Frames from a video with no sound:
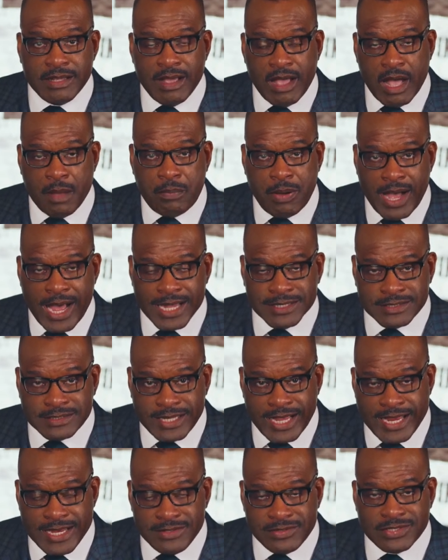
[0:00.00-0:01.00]

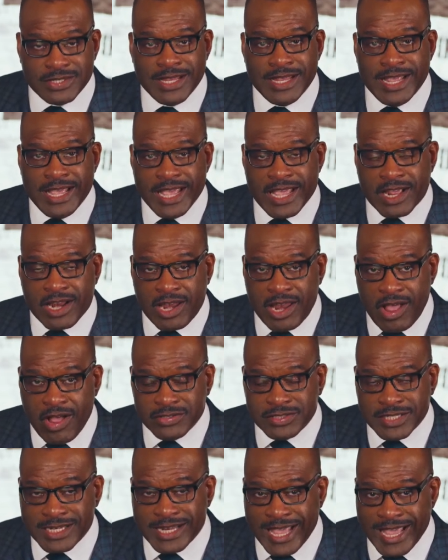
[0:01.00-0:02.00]
apostates, and
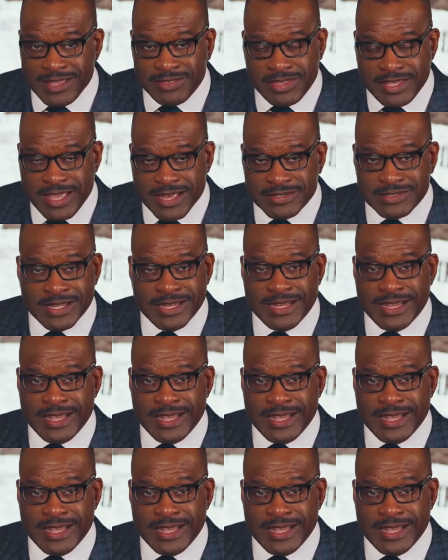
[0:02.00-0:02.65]
closet atheists,